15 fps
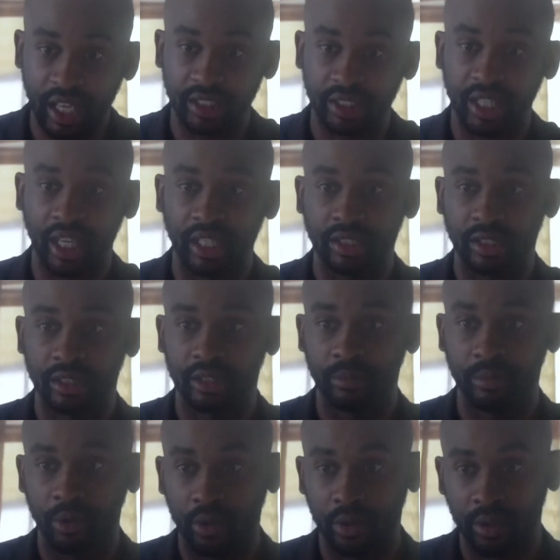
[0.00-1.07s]
education is
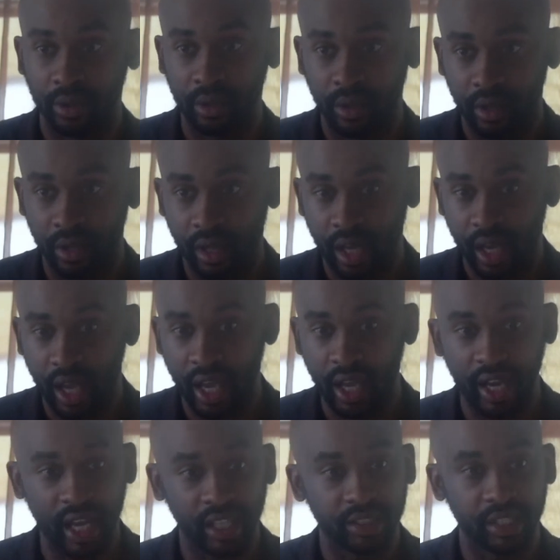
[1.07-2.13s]
important.
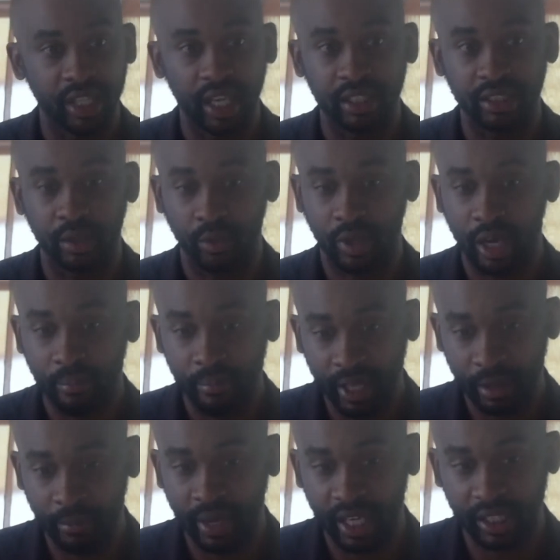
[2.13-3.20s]
And education, what I
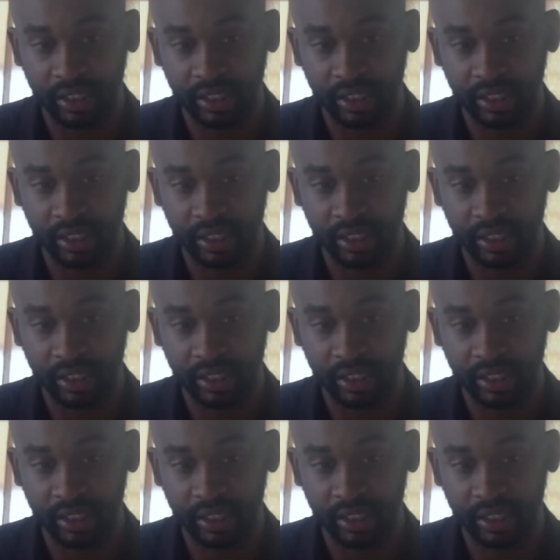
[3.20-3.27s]
mean by